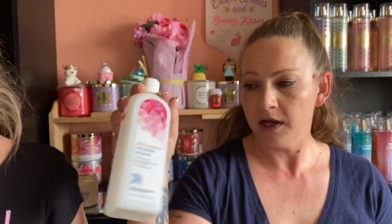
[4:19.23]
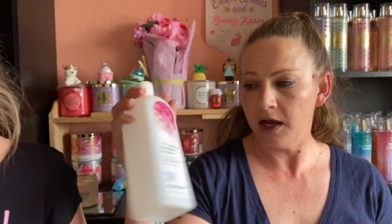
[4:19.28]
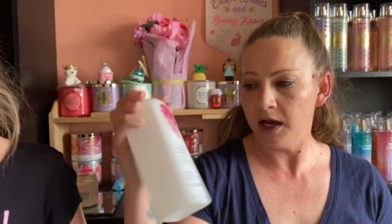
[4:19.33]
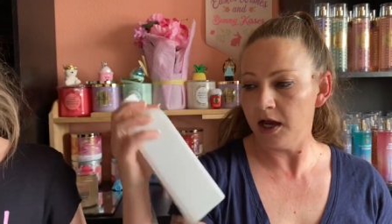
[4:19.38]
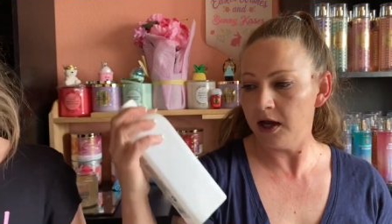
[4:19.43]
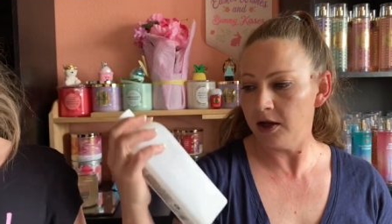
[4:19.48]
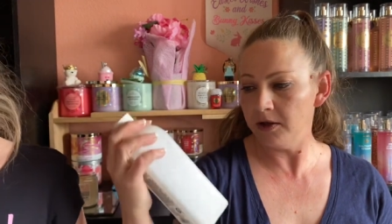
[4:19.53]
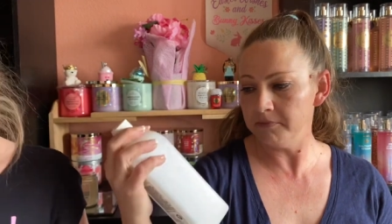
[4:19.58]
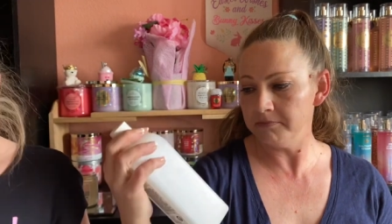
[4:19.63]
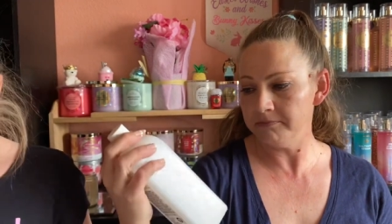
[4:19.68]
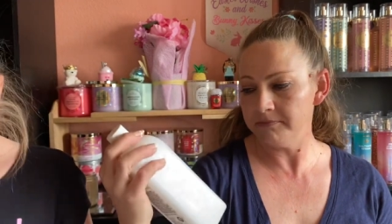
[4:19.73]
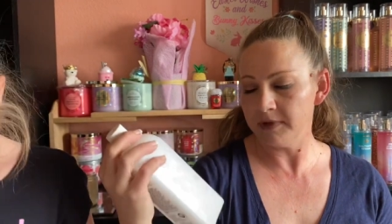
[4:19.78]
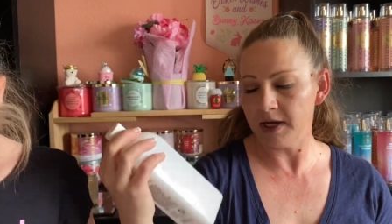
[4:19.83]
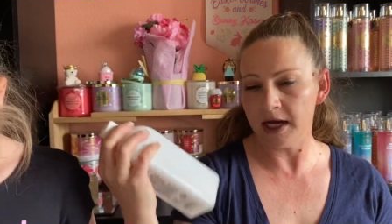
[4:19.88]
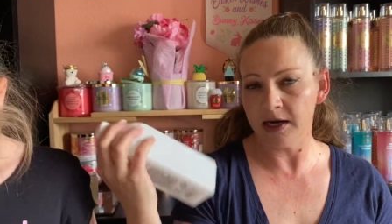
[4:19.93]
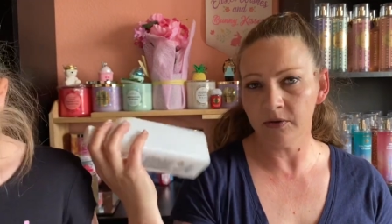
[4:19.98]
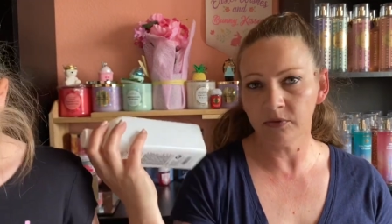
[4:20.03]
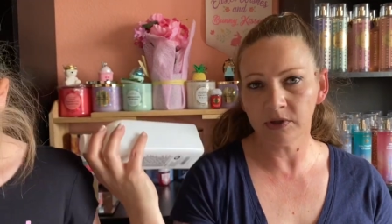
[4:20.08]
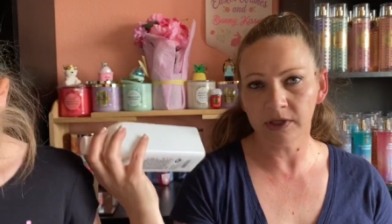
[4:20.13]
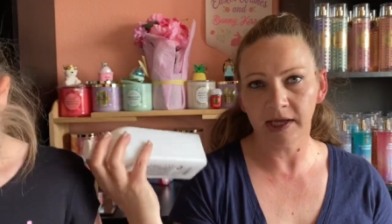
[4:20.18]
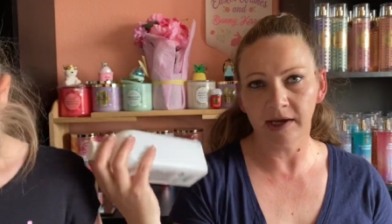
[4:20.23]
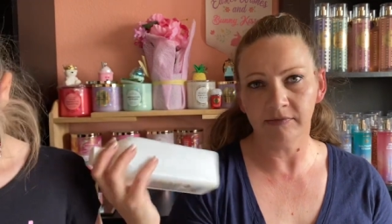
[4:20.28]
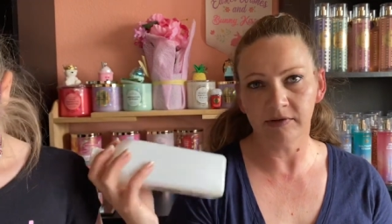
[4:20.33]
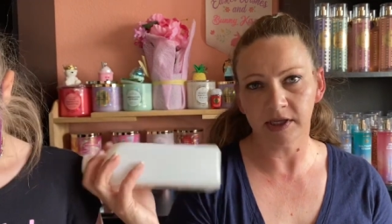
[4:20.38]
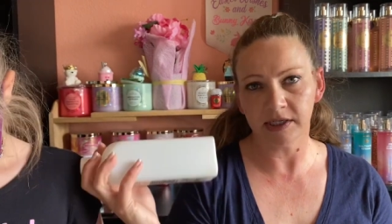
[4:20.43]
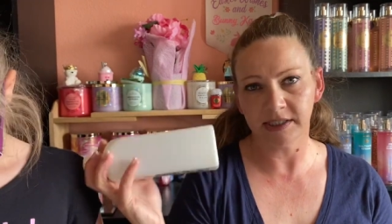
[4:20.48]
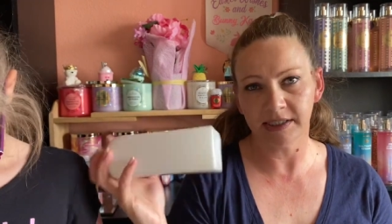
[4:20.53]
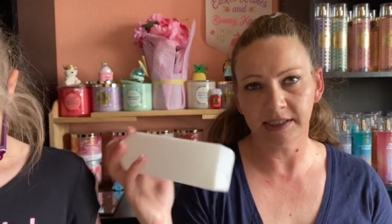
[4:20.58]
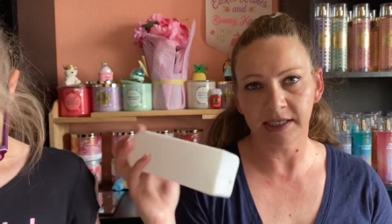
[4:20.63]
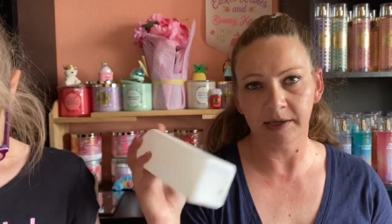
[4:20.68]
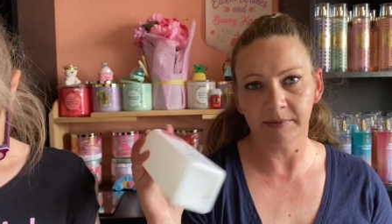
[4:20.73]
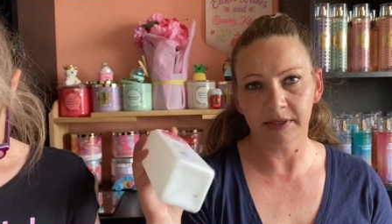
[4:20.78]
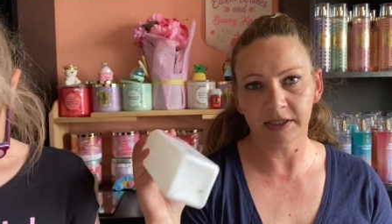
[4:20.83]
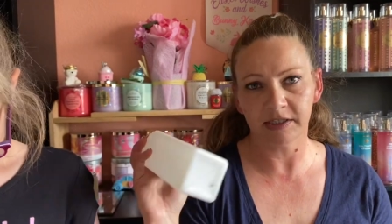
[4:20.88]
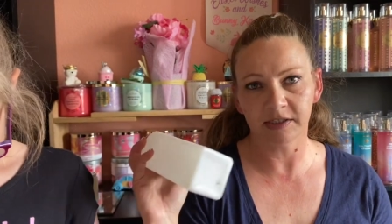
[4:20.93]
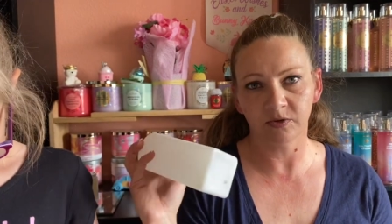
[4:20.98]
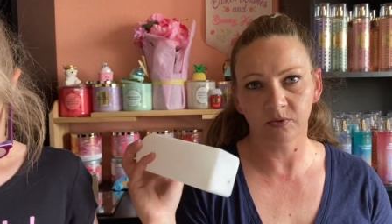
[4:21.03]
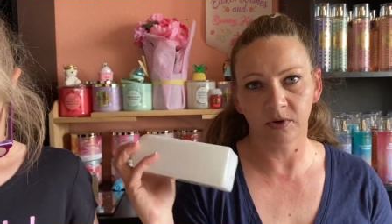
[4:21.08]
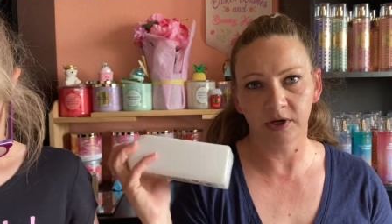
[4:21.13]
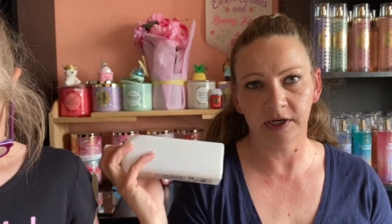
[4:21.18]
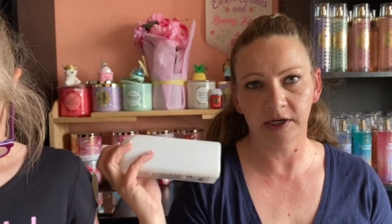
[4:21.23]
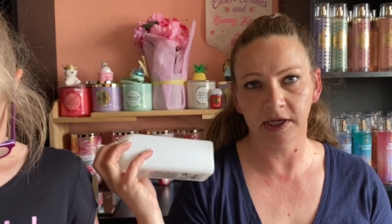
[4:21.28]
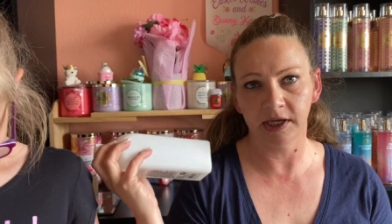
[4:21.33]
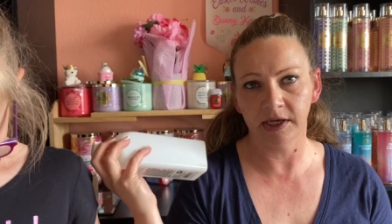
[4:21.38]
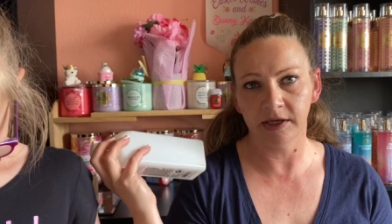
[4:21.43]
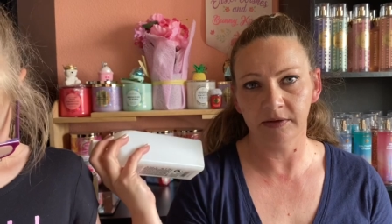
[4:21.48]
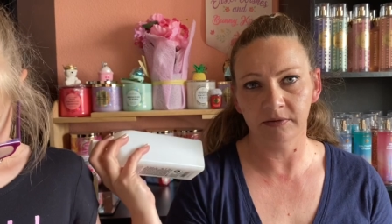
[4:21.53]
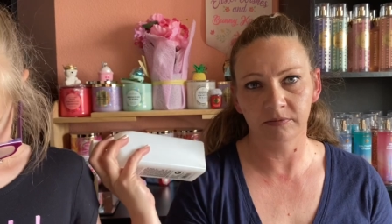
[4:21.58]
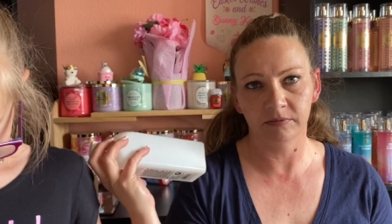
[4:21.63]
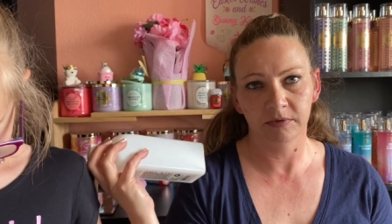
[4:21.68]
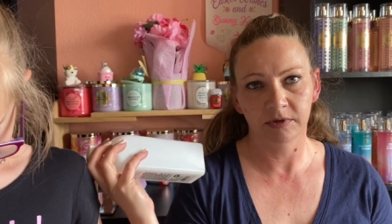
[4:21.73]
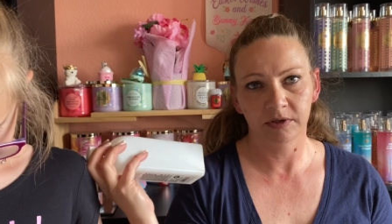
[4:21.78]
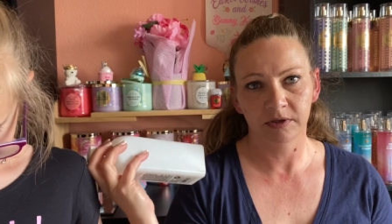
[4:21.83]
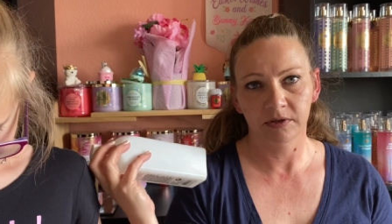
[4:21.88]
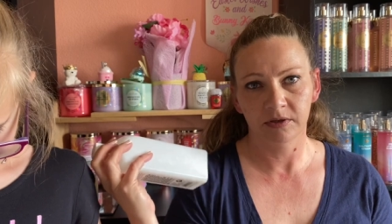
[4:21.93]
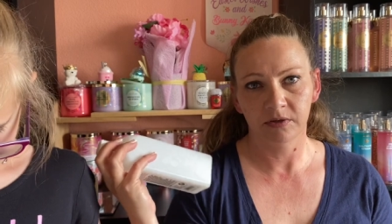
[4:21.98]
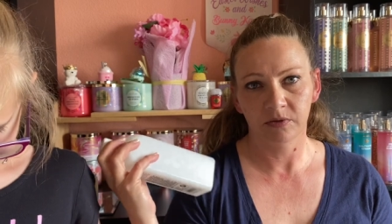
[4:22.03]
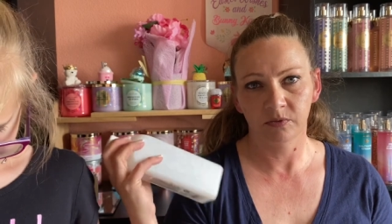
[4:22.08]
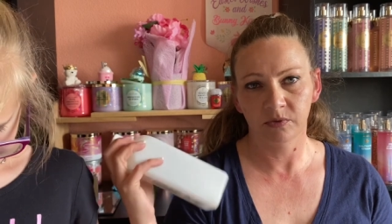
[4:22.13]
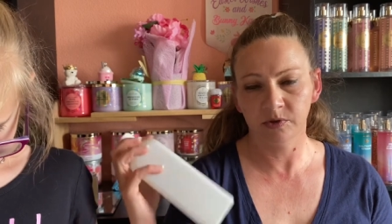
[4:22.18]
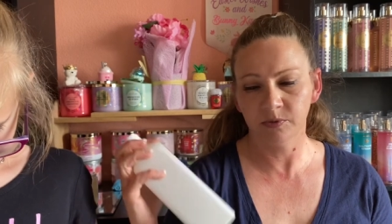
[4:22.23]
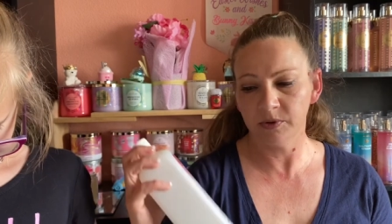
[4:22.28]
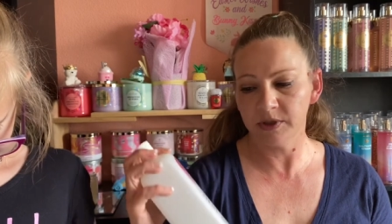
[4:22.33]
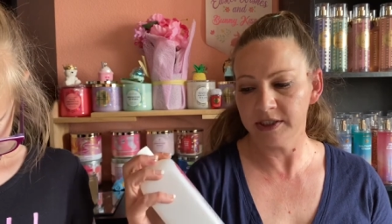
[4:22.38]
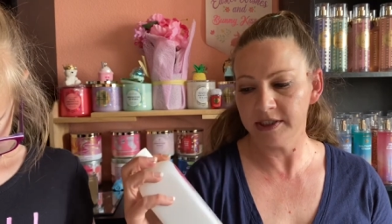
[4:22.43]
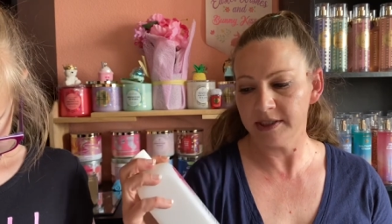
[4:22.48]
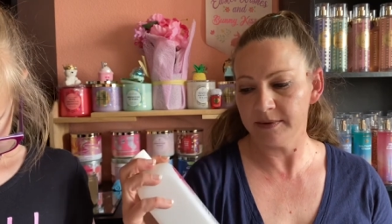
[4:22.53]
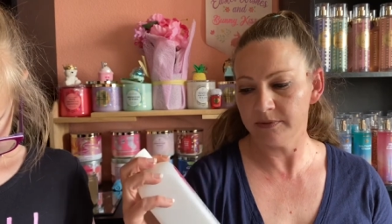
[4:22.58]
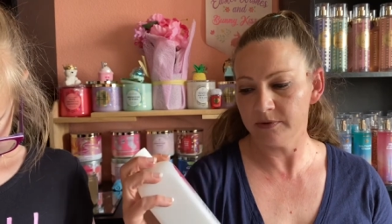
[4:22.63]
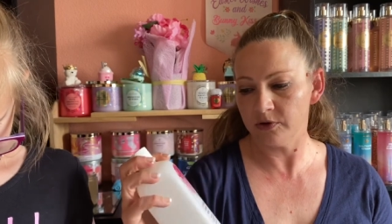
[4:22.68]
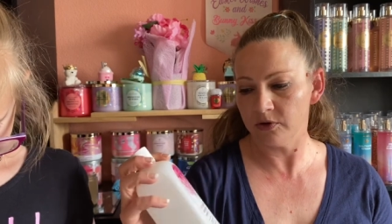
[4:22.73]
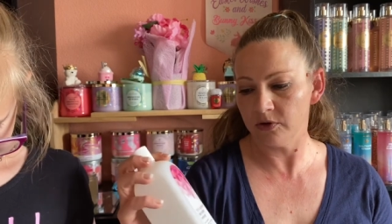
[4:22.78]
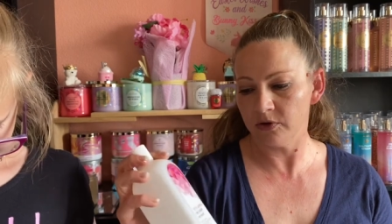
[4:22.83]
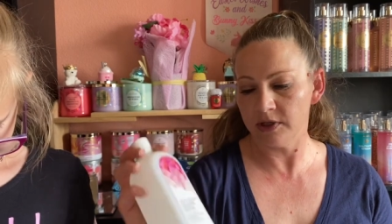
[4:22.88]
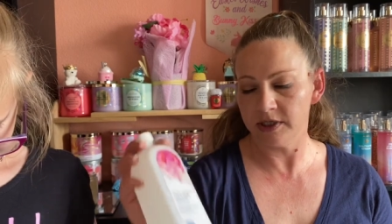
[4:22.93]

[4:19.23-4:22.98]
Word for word: I don't really have a lot to say about this one. It was pretty typical.